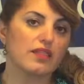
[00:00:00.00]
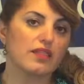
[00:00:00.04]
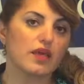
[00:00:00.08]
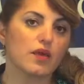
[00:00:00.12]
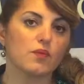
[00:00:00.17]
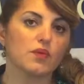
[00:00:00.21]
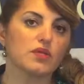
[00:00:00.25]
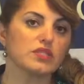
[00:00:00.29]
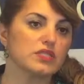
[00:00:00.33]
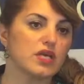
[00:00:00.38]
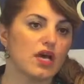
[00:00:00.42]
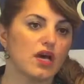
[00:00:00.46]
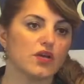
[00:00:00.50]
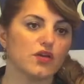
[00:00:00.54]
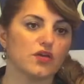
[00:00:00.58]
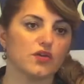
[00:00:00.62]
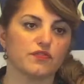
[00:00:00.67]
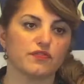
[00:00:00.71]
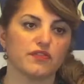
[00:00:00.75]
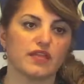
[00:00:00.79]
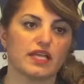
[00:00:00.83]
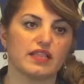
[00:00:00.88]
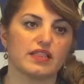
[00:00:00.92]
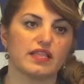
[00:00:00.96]
They will tell
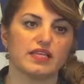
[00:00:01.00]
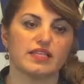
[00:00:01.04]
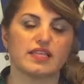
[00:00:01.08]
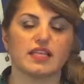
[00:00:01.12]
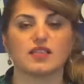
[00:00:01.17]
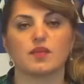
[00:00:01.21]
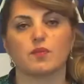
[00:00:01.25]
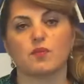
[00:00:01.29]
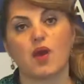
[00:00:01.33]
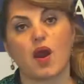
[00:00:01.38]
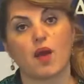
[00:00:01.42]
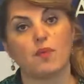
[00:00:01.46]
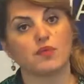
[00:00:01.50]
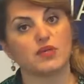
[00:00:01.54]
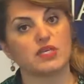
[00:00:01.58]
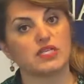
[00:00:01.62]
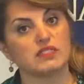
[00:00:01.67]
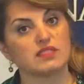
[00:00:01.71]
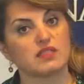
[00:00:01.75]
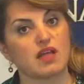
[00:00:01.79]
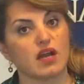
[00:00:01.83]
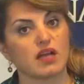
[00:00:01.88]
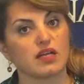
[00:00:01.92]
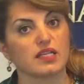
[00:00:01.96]
you if they think that the
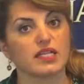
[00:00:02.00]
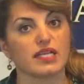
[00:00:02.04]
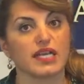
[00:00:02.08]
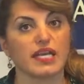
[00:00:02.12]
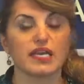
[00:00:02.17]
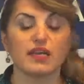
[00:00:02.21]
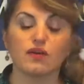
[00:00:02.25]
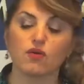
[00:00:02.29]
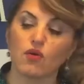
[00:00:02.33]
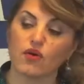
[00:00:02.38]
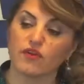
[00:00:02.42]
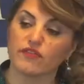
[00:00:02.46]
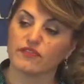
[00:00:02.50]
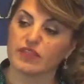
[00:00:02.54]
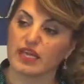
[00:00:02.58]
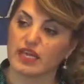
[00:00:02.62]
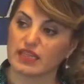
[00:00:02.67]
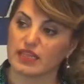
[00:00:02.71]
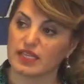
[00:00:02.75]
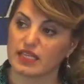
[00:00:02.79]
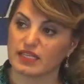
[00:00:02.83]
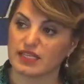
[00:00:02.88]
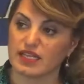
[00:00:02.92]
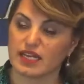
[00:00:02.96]
property is not clean, or if
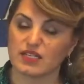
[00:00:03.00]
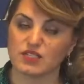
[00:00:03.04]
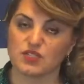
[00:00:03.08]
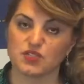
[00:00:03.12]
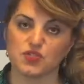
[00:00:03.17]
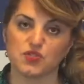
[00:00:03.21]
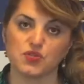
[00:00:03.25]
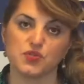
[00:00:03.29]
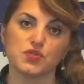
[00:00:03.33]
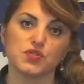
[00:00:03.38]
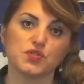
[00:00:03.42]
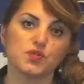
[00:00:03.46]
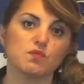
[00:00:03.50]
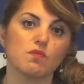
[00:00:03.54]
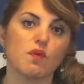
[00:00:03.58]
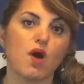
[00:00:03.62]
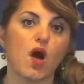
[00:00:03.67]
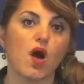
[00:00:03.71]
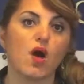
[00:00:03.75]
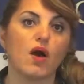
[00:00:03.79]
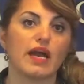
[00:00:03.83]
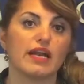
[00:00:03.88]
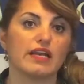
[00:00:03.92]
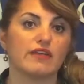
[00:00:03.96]
they think that it's too
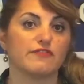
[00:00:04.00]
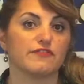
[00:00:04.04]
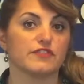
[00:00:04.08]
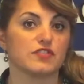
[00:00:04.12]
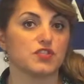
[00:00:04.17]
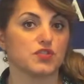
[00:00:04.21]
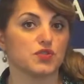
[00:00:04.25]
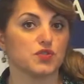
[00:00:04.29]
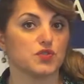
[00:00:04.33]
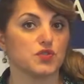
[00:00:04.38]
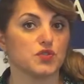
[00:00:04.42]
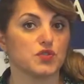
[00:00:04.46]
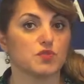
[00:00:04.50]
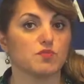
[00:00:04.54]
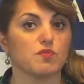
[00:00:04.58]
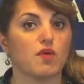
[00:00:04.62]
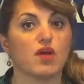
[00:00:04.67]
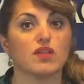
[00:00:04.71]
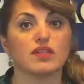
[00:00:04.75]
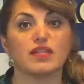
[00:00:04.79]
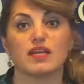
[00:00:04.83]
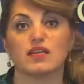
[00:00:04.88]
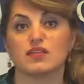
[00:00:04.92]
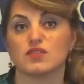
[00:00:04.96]
small, and if it's too
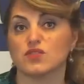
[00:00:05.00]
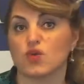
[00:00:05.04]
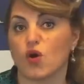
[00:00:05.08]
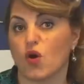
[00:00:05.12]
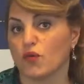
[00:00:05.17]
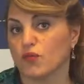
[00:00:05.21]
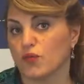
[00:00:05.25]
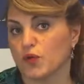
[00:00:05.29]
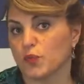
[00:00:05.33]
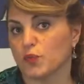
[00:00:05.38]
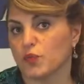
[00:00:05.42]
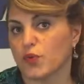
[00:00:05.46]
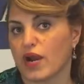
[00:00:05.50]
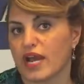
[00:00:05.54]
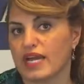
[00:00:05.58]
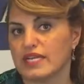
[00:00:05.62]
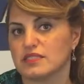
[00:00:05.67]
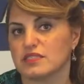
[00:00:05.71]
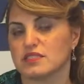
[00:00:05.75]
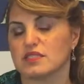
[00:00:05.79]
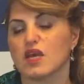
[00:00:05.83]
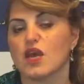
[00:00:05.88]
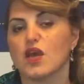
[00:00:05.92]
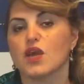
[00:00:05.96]
small, then it's
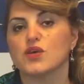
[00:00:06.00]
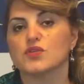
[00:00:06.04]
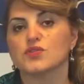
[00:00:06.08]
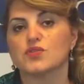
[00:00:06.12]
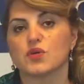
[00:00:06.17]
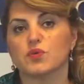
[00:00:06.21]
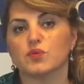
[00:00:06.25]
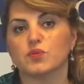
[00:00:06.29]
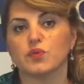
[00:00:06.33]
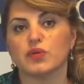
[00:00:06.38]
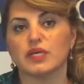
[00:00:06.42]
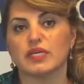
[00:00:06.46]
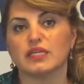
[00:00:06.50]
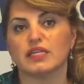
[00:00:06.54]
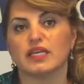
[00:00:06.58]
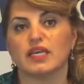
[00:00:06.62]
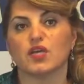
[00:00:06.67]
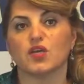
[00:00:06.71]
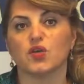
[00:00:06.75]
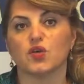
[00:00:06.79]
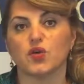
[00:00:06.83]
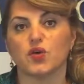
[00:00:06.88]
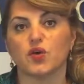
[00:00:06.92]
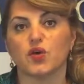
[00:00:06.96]
overpriced. So
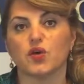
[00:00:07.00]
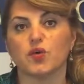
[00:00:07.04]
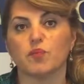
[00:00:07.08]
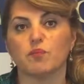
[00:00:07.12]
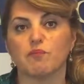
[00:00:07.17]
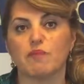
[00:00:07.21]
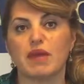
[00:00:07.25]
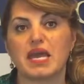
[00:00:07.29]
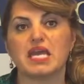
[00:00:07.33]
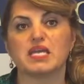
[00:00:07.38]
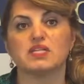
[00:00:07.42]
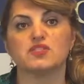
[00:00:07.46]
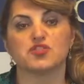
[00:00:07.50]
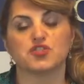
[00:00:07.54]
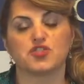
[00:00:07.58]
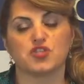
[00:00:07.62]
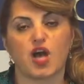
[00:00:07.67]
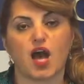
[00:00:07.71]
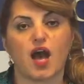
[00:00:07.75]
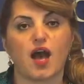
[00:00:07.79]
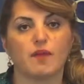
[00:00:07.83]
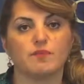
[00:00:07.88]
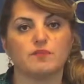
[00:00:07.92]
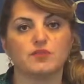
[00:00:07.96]
really, your main
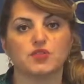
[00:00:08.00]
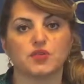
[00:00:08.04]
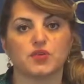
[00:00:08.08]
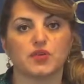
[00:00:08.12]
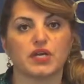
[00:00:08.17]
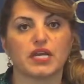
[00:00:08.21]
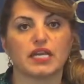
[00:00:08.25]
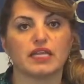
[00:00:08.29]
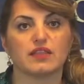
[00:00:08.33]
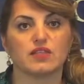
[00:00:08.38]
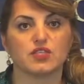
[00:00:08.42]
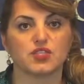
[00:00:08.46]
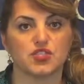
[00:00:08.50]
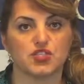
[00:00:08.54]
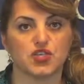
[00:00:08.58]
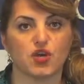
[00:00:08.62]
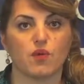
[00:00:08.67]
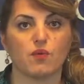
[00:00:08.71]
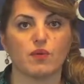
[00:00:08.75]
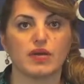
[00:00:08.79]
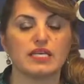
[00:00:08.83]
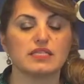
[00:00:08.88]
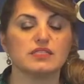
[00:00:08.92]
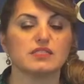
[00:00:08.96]
job during the
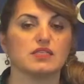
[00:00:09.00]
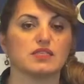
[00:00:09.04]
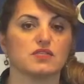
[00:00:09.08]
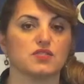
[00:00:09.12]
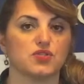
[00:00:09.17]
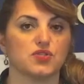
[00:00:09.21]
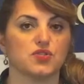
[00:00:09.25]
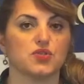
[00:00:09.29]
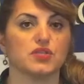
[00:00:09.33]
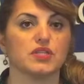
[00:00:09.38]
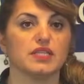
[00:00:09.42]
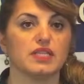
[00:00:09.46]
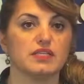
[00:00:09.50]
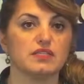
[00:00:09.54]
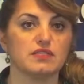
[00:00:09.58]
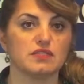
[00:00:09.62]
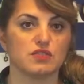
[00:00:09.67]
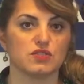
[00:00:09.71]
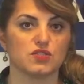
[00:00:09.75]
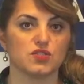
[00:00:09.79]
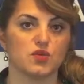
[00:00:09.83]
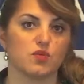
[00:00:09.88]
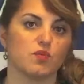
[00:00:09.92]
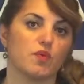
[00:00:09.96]
showings is to
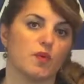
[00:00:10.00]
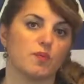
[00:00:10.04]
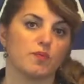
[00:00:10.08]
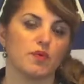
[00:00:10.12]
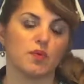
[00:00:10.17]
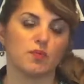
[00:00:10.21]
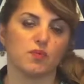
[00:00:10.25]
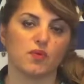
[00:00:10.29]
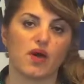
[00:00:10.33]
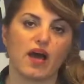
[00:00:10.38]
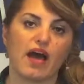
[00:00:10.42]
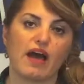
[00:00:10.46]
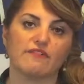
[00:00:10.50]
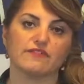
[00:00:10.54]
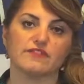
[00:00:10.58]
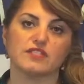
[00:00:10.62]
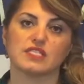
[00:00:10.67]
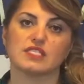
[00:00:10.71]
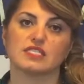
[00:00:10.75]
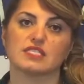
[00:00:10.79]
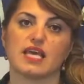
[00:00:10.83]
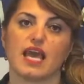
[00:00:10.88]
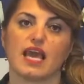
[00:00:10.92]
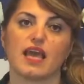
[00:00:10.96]
listen to what people have
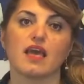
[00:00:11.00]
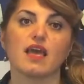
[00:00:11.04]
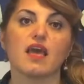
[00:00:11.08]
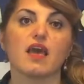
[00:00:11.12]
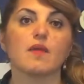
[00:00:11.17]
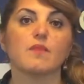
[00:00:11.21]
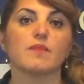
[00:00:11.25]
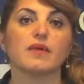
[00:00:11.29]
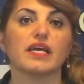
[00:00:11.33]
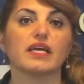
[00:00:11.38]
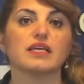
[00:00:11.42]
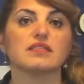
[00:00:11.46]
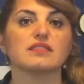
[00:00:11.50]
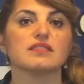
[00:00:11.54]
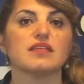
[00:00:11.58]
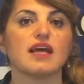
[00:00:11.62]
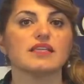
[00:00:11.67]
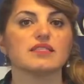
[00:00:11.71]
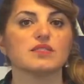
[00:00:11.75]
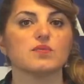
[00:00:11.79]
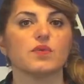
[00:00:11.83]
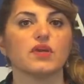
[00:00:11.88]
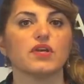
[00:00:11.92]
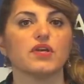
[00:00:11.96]
to say, because
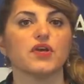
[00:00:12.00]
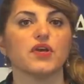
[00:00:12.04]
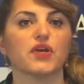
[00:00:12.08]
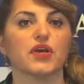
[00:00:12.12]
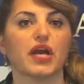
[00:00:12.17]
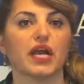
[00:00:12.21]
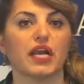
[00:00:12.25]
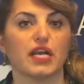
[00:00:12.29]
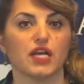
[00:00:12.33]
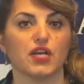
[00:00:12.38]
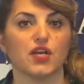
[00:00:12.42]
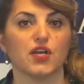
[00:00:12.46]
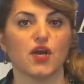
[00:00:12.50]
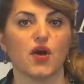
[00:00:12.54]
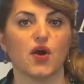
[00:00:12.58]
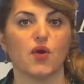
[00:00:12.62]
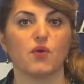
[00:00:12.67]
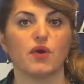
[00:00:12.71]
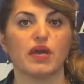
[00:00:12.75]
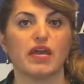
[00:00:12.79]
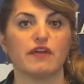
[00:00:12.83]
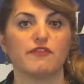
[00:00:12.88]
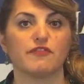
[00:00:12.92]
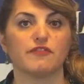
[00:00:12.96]
that's when you're going to
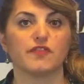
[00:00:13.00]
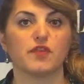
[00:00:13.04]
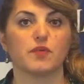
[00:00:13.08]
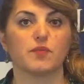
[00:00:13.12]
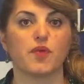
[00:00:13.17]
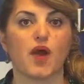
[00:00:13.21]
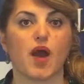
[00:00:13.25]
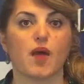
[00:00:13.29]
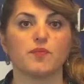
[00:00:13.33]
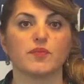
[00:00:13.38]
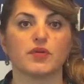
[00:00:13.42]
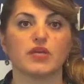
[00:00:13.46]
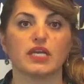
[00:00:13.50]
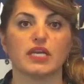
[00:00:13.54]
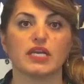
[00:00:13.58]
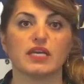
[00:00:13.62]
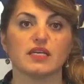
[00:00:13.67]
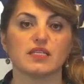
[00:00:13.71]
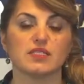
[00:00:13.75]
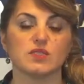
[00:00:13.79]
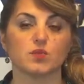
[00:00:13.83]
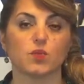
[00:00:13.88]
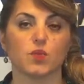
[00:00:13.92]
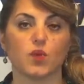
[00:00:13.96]
know if the property
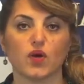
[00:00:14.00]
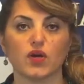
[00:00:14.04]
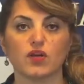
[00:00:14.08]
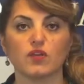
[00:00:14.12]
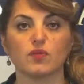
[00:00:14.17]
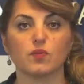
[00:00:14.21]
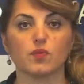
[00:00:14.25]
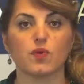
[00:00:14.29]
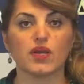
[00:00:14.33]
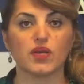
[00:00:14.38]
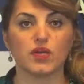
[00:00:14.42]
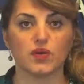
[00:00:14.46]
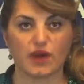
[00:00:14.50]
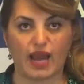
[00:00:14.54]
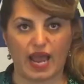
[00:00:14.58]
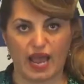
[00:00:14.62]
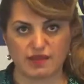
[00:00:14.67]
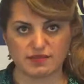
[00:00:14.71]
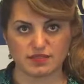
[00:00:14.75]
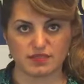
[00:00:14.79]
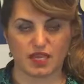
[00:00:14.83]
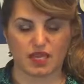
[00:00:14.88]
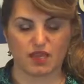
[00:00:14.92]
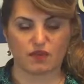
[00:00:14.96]
is worth what you're
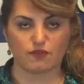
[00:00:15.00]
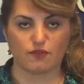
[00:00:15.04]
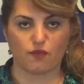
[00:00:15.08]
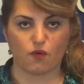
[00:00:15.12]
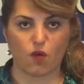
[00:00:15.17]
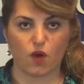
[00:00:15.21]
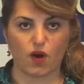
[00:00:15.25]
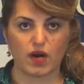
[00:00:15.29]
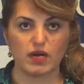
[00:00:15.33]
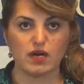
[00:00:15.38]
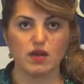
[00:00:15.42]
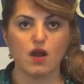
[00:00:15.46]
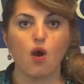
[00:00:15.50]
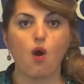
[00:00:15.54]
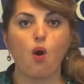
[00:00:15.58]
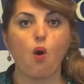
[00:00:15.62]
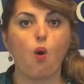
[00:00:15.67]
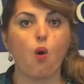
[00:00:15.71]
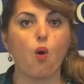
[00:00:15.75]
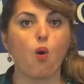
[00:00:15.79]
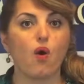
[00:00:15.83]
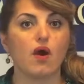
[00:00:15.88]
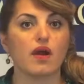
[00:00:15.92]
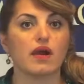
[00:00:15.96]
asking for,
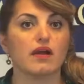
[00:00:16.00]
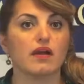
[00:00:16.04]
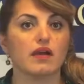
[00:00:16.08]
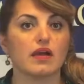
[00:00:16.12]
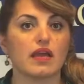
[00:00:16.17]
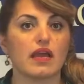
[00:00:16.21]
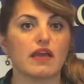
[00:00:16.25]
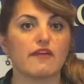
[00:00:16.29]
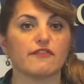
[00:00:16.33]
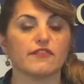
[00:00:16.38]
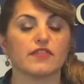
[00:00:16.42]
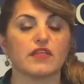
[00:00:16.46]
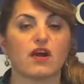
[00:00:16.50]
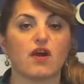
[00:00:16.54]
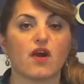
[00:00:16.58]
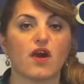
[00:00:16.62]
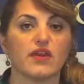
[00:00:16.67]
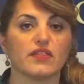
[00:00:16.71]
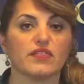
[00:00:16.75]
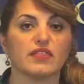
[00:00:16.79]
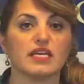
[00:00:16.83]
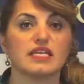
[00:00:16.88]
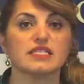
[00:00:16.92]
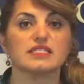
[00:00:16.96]
or if there
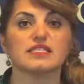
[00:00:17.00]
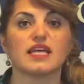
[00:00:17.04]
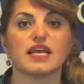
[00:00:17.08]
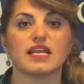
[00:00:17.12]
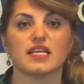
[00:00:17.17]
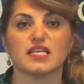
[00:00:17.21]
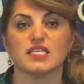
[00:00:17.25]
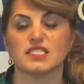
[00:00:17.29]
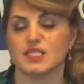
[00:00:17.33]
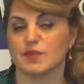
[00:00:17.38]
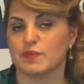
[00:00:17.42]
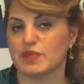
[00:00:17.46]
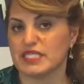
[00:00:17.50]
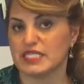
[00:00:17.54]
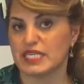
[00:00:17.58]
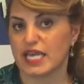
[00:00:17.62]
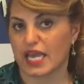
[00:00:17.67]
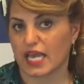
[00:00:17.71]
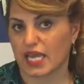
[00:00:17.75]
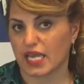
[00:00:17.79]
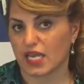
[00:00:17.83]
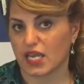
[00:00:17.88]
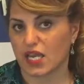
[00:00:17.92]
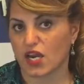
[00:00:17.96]
are things that need to be
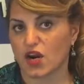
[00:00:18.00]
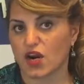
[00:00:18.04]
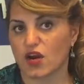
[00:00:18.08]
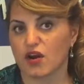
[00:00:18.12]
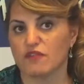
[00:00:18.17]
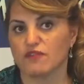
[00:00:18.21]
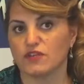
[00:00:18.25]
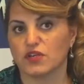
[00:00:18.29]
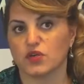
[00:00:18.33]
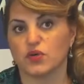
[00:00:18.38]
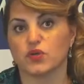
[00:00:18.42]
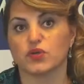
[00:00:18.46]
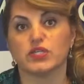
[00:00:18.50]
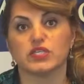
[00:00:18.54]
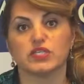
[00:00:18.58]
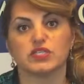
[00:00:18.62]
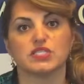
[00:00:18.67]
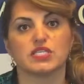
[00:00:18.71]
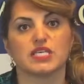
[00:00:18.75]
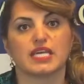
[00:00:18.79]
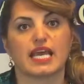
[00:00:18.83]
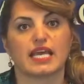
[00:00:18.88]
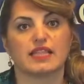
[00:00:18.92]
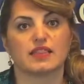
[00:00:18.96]
taken care of in order
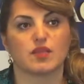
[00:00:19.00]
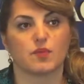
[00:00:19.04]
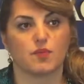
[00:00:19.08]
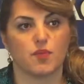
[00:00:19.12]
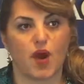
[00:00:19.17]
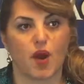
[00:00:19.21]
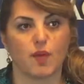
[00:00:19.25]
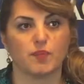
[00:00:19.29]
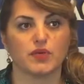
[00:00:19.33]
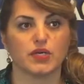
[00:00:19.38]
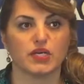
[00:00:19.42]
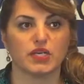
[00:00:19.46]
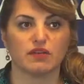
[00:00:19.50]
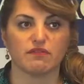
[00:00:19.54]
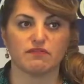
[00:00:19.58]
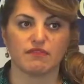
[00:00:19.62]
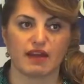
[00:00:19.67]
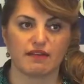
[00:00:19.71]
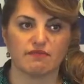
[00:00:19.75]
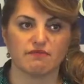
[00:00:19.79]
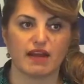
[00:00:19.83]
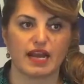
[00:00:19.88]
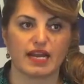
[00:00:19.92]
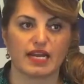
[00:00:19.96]
to get the property
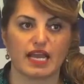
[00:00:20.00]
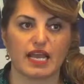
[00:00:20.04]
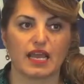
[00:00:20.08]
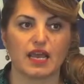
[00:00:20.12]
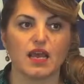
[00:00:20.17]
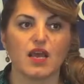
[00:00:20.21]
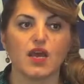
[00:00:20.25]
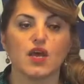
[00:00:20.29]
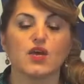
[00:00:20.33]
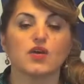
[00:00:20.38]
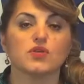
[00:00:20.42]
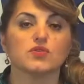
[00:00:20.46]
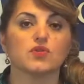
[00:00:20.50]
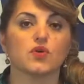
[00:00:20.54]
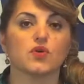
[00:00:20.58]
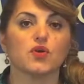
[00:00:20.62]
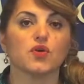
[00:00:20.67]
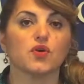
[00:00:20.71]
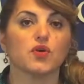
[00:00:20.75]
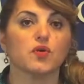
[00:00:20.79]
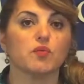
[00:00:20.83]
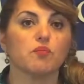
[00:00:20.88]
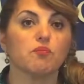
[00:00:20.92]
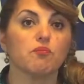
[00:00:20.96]
rent ready. So
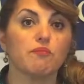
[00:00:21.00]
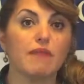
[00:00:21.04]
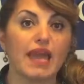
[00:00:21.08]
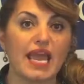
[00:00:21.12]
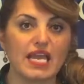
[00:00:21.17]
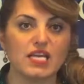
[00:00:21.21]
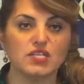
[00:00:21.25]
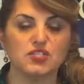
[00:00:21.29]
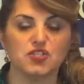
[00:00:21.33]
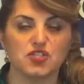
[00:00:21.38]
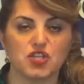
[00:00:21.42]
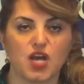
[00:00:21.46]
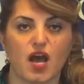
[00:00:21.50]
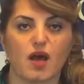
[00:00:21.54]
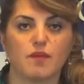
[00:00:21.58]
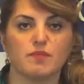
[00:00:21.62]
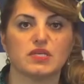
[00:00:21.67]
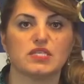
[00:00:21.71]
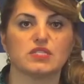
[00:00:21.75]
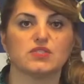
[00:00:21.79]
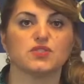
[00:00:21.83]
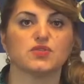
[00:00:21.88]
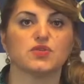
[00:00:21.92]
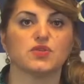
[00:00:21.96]
your main
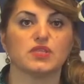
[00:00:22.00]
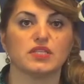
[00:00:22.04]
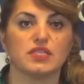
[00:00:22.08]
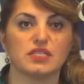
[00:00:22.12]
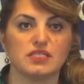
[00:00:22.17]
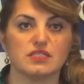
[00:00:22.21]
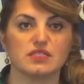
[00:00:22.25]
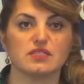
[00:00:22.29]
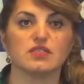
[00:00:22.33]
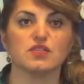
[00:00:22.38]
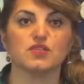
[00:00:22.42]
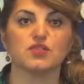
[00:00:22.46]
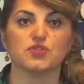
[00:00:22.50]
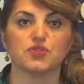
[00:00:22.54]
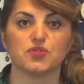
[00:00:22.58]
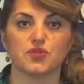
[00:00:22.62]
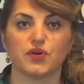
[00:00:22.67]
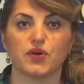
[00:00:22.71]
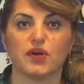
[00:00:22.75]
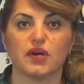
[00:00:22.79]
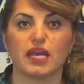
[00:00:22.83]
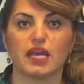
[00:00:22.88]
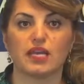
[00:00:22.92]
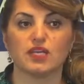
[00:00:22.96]
job is to listen
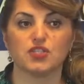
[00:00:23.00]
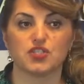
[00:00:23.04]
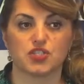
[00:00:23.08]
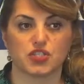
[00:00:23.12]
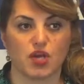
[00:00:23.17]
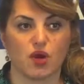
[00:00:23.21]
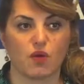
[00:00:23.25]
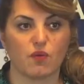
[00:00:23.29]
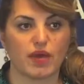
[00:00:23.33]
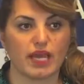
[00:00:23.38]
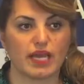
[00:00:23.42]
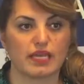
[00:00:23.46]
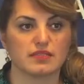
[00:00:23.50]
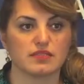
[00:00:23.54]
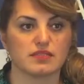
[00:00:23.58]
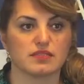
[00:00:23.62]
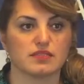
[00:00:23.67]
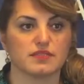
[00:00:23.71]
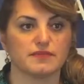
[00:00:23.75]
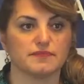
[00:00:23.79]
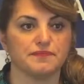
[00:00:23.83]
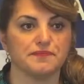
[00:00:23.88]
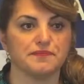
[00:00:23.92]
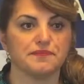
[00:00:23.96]
during
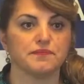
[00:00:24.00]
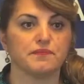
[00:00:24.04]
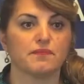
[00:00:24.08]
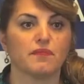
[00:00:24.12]
showings.